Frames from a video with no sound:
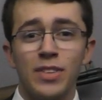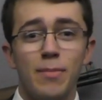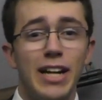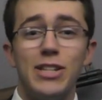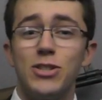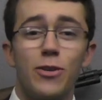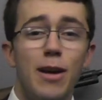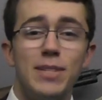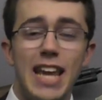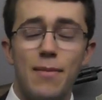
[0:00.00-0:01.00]
My
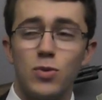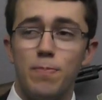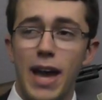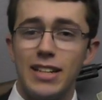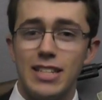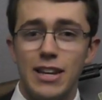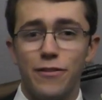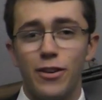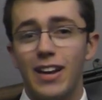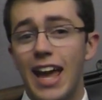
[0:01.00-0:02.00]
Instagram D Ms would beg to
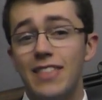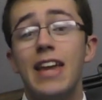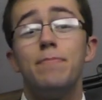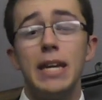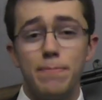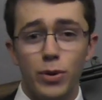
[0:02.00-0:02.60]
differ. And then Pete